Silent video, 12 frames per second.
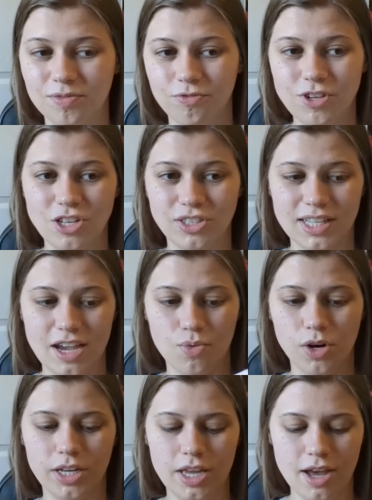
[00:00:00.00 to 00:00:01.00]
feels like
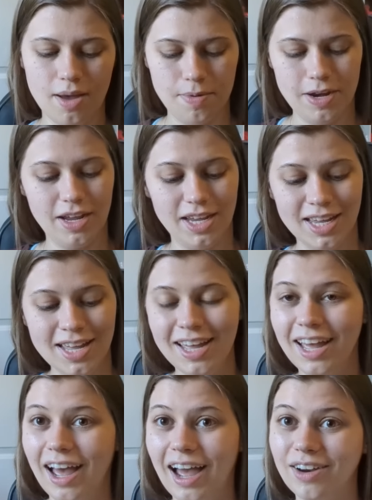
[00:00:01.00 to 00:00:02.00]
working up. And I
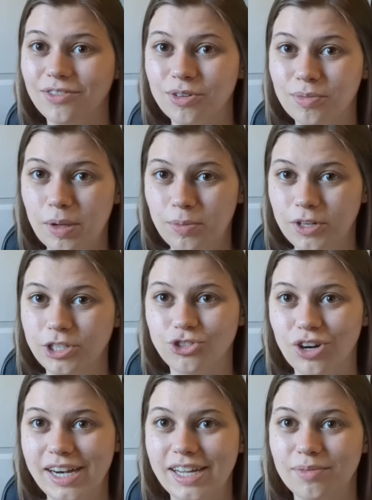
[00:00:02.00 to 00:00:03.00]
remember
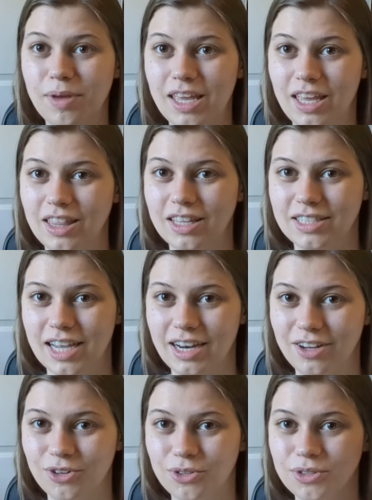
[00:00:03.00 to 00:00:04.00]
dreading making the
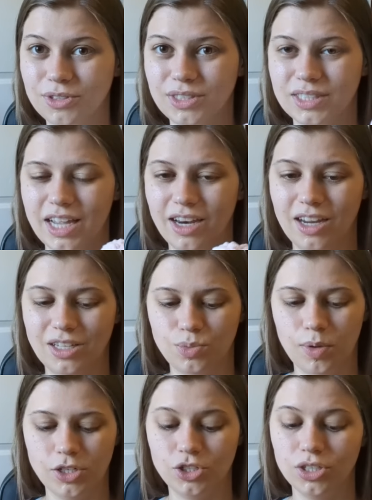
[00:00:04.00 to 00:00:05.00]
tentacles, and
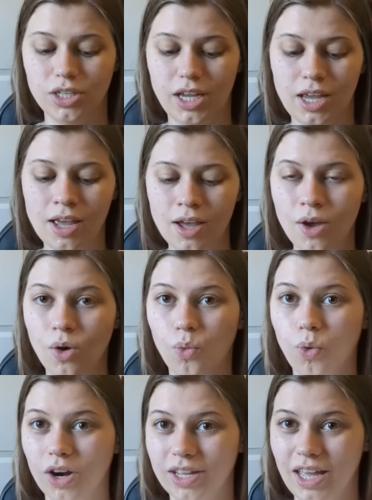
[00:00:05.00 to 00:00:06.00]
especially
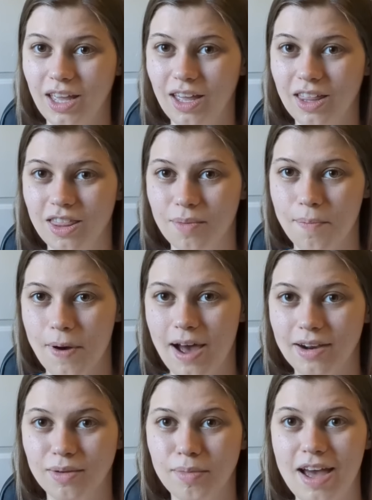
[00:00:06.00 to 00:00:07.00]
working the
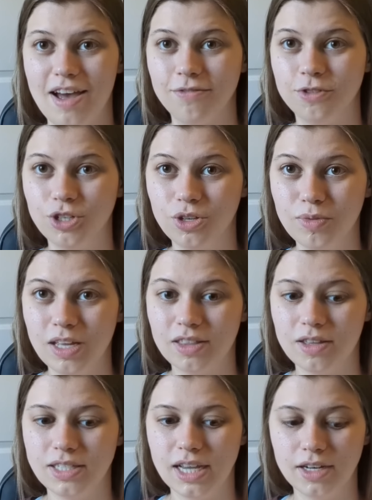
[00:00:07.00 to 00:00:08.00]
bottom after you make
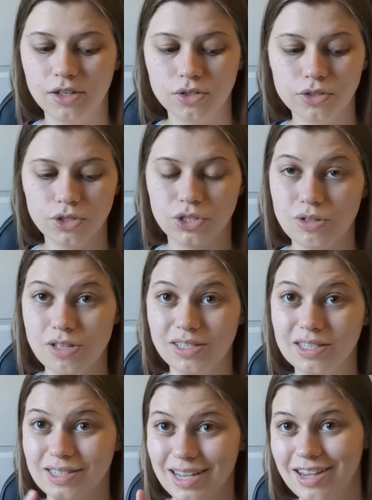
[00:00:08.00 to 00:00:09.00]
the tentacles. So this
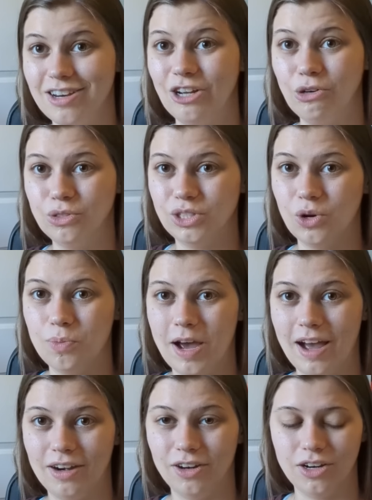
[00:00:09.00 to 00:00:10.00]
is like a no-sew
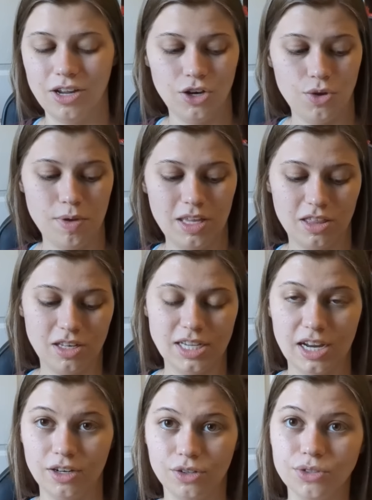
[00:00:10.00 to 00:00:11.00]
pattern, and you make the
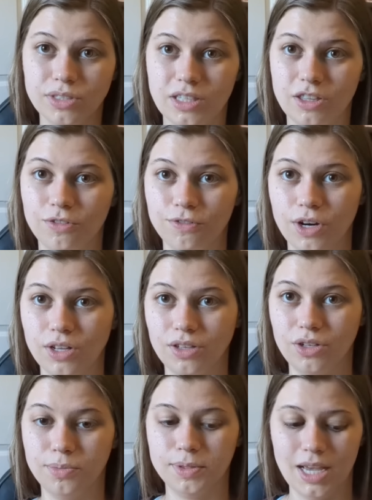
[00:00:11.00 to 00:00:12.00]
tentacles in the front
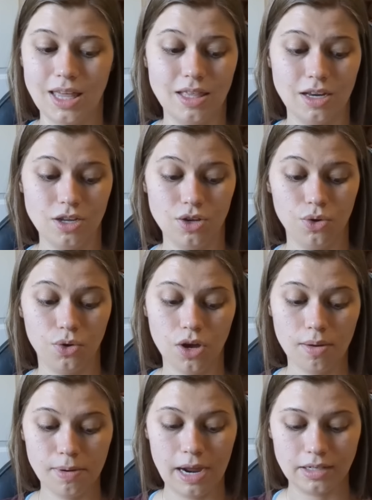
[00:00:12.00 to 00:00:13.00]
loops, and then you
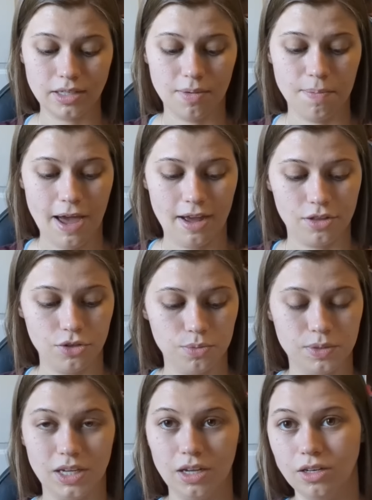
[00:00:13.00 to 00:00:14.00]
come back to the back
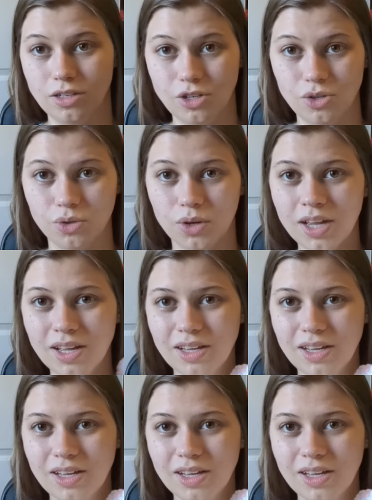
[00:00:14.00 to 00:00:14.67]
loops and you